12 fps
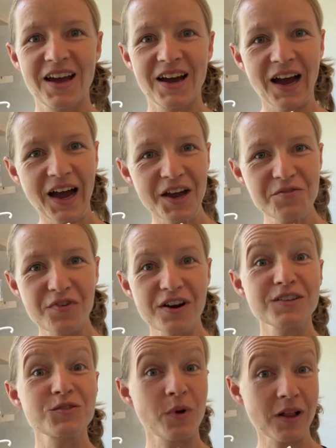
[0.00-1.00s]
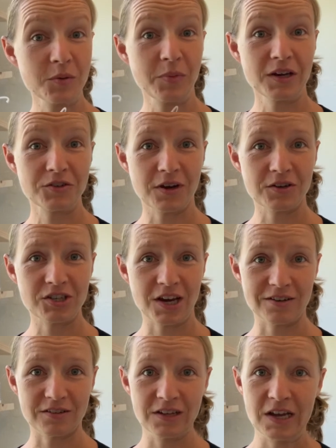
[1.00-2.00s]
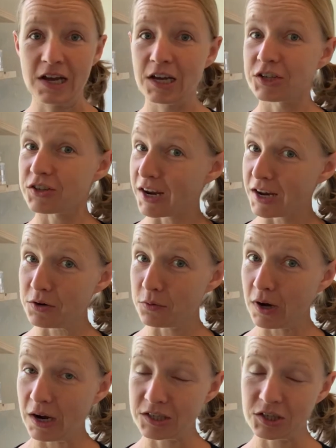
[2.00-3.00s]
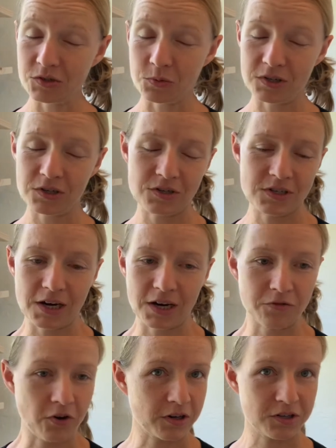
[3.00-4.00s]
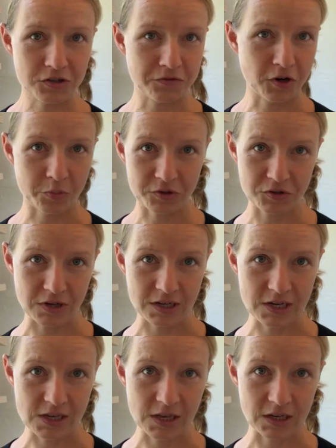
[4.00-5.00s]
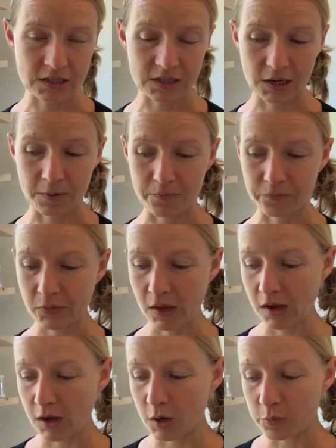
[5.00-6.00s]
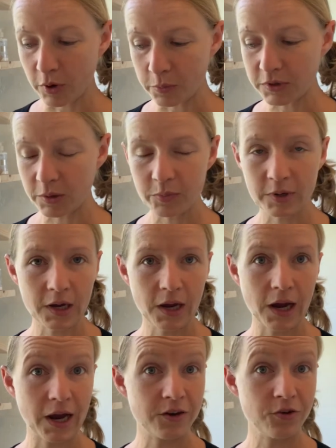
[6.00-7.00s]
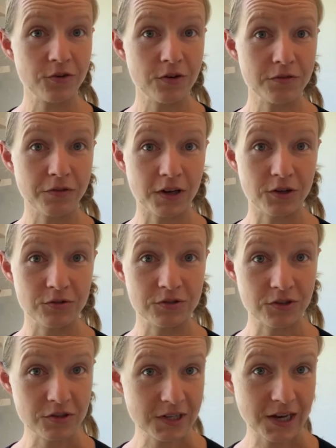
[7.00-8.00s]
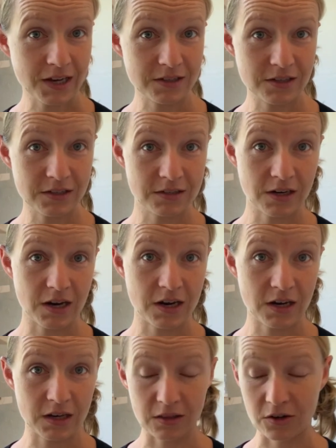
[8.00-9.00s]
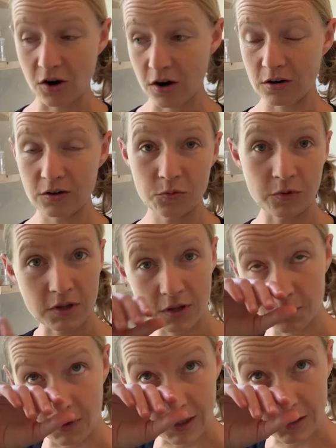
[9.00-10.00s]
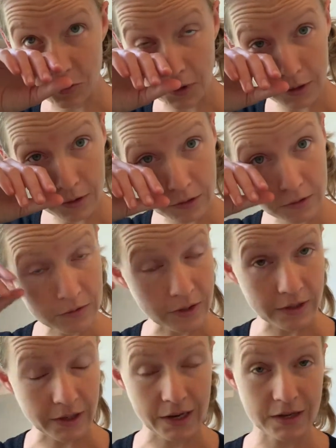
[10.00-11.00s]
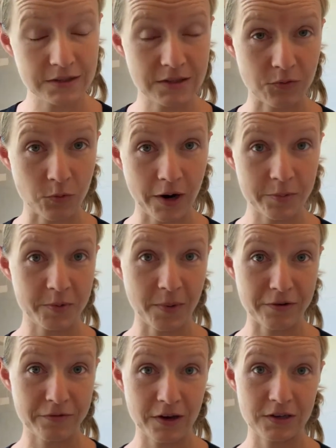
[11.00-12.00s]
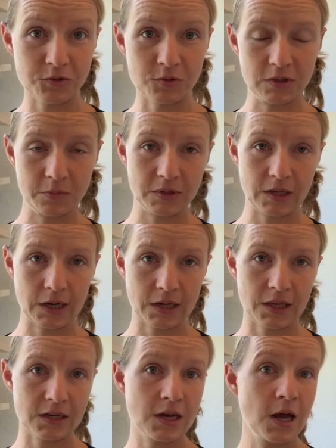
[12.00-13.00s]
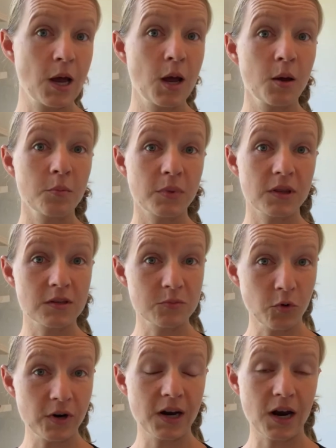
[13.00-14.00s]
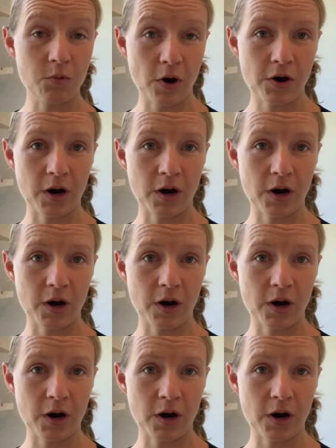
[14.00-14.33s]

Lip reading: Hi friends, welcome back to our channel. Today I just wanted to take advantage of an opportunity that propped up. I don't know if I used dirty hands yesterday in the garden with my soil hands and wiped my face or something like that, but this morning I woke